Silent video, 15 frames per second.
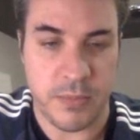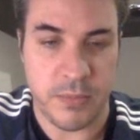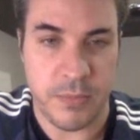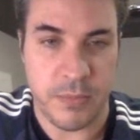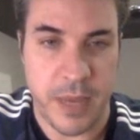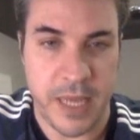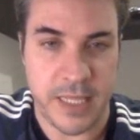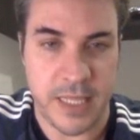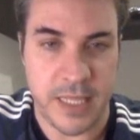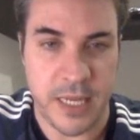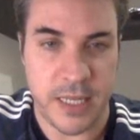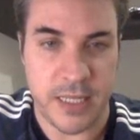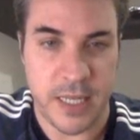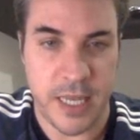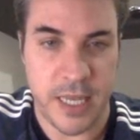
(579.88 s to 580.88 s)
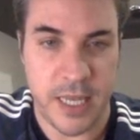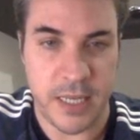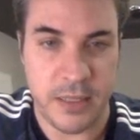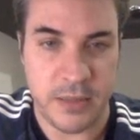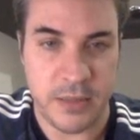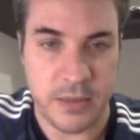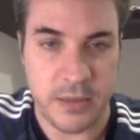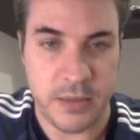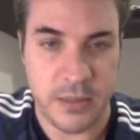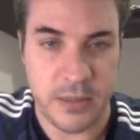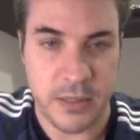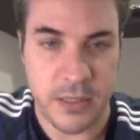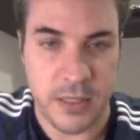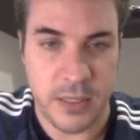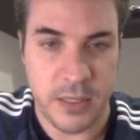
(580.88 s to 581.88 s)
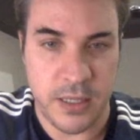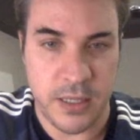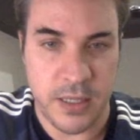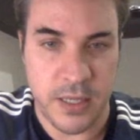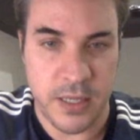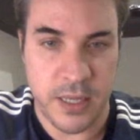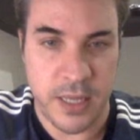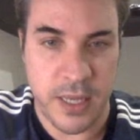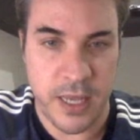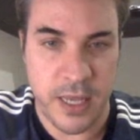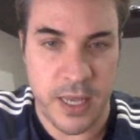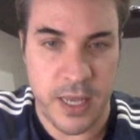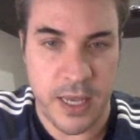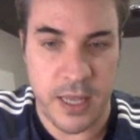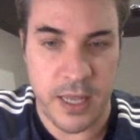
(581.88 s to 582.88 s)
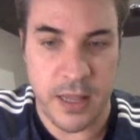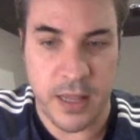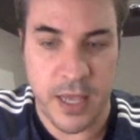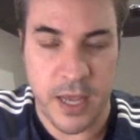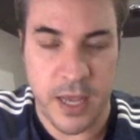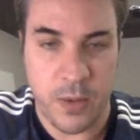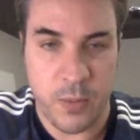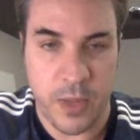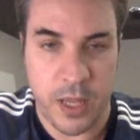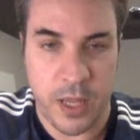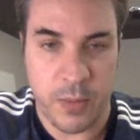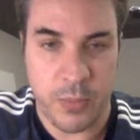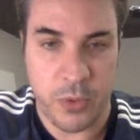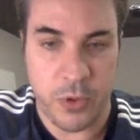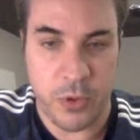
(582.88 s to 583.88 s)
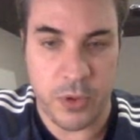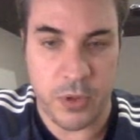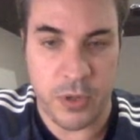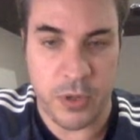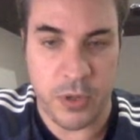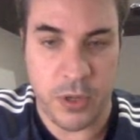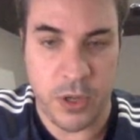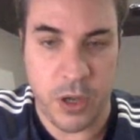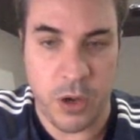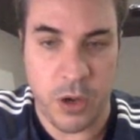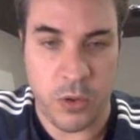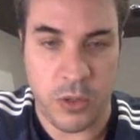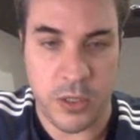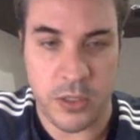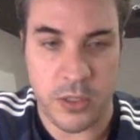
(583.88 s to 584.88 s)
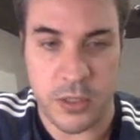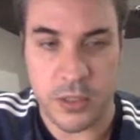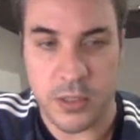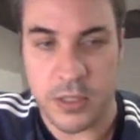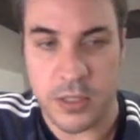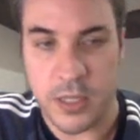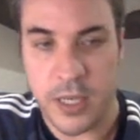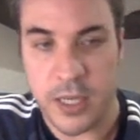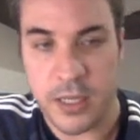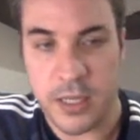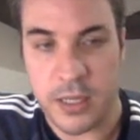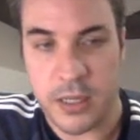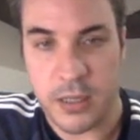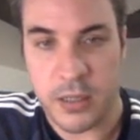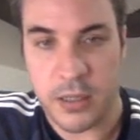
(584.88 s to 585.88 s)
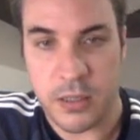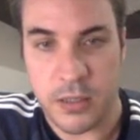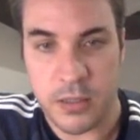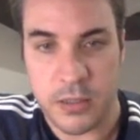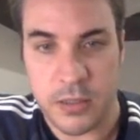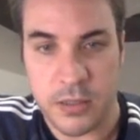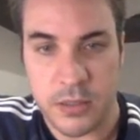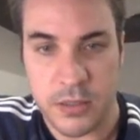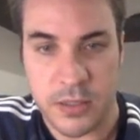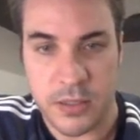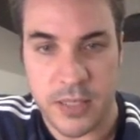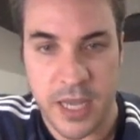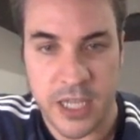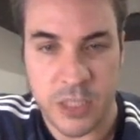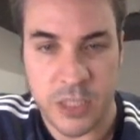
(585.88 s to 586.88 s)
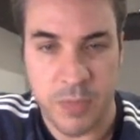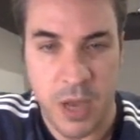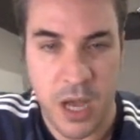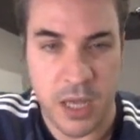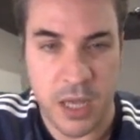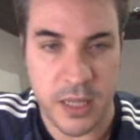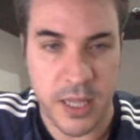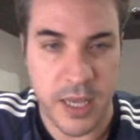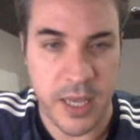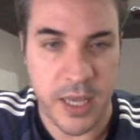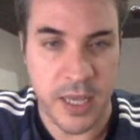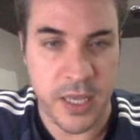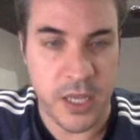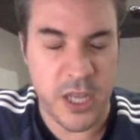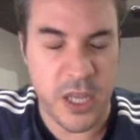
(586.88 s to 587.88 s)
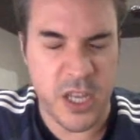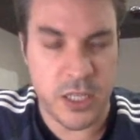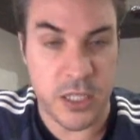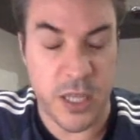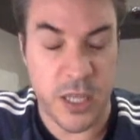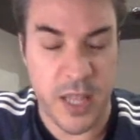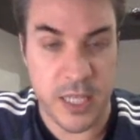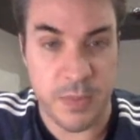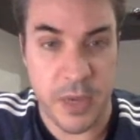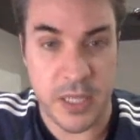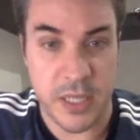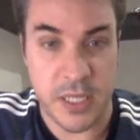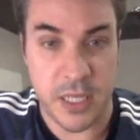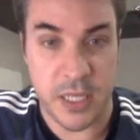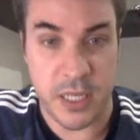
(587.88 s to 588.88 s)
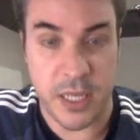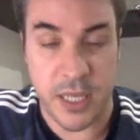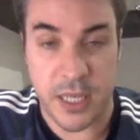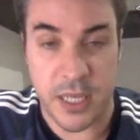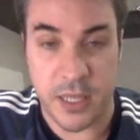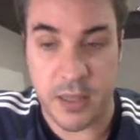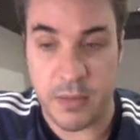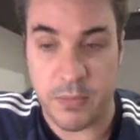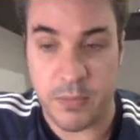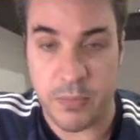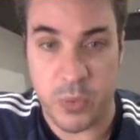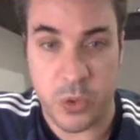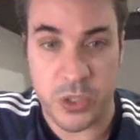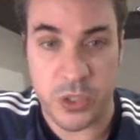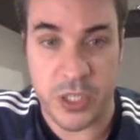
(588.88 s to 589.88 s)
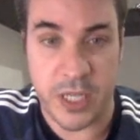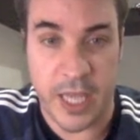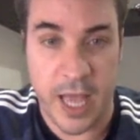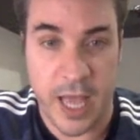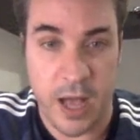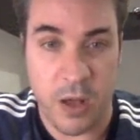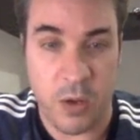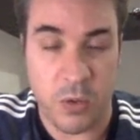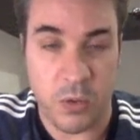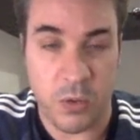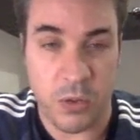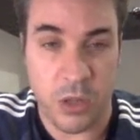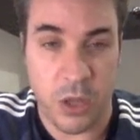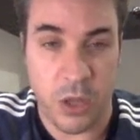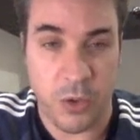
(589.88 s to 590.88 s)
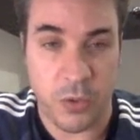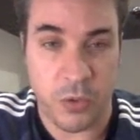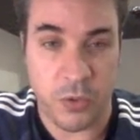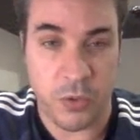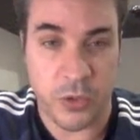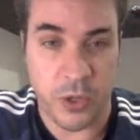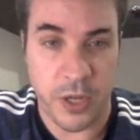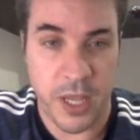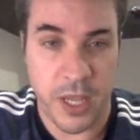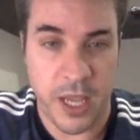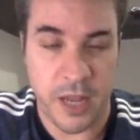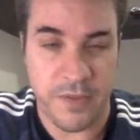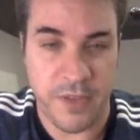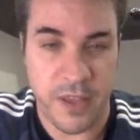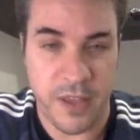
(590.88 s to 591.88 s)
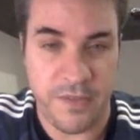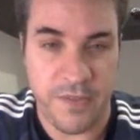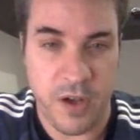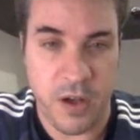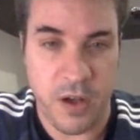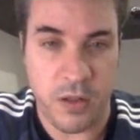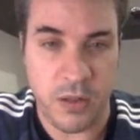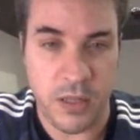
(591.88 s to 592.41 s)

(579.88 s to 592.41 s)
paste it into here, and then we can put colon and little dash mark there. So that's basically pushing our local .env file.